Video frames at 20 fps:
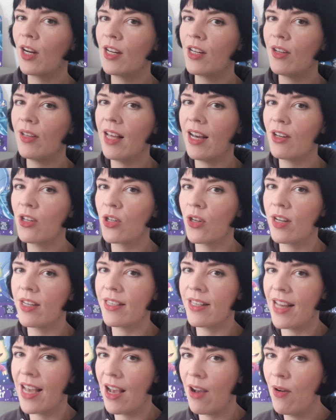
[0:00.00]
to do that choice
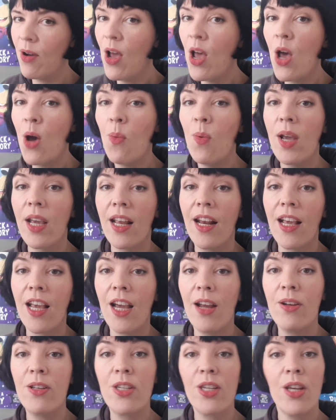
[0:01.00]
now. We're going to
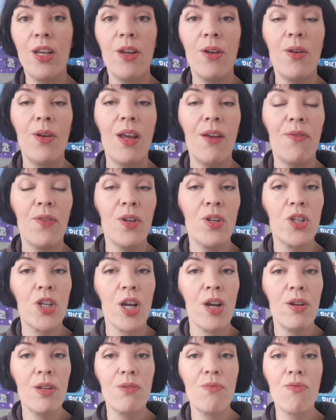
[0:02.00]
go to, if you
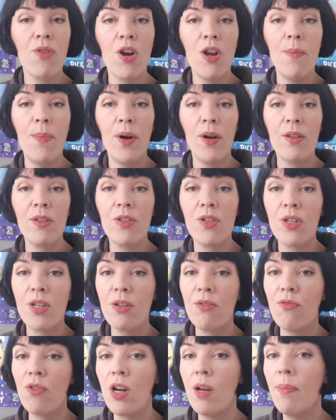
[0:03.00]
chose robots, do
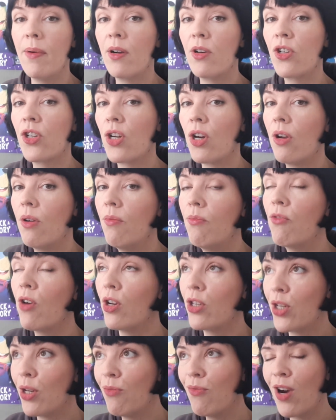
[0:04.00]
robots
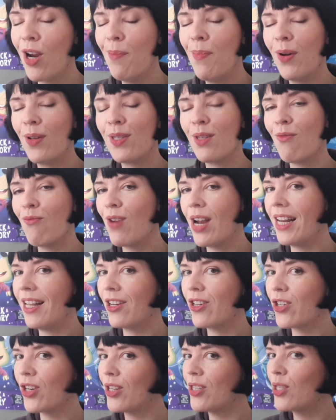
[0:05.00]

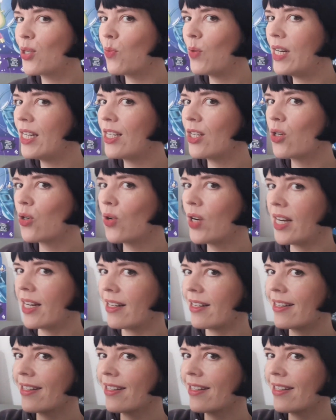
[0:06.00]
relish sweet treats?